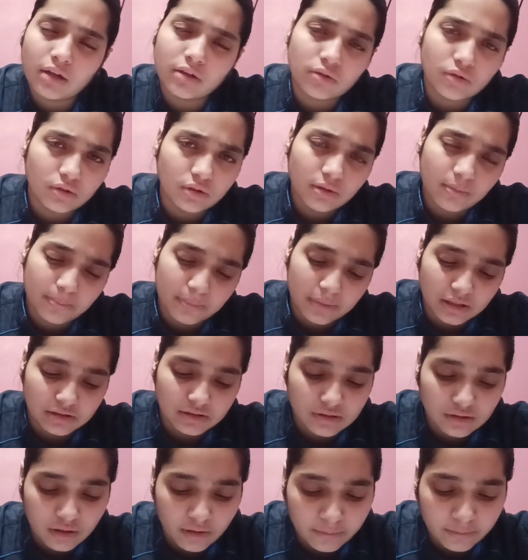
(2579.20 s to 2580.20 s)
called
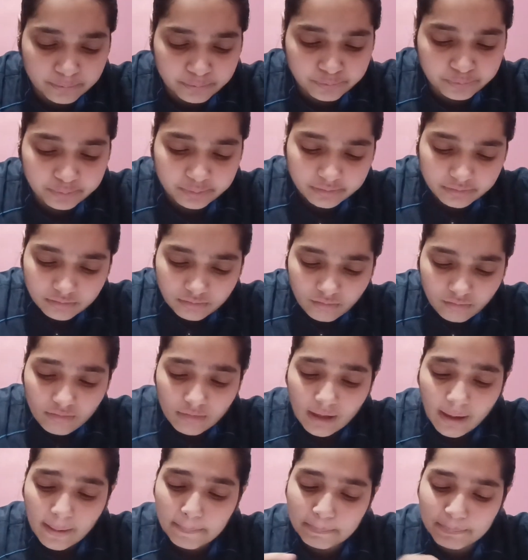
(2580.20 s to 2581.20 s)
pills.
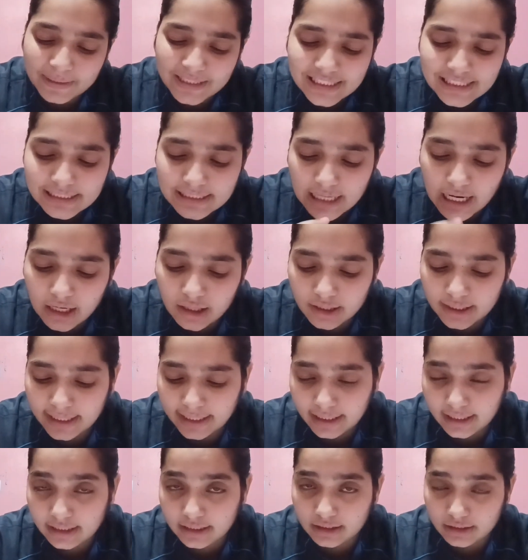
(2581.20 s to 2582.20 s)
Pills are
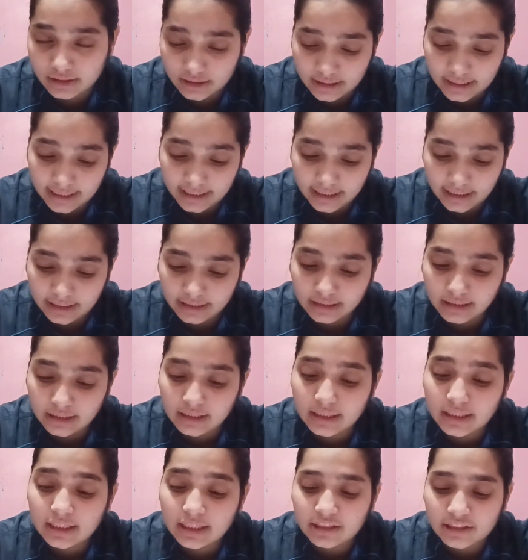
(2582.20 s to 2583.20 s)
taken
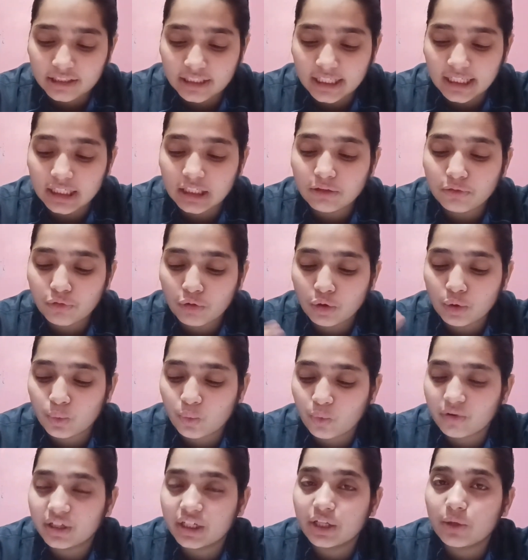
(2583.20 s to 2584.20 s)
daily for
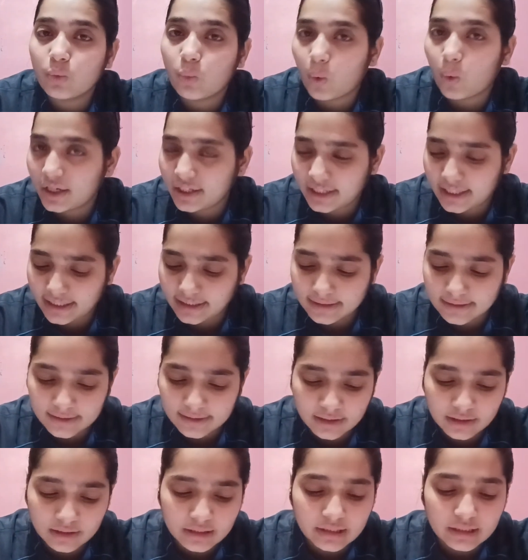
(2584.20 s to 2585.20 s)
21 days,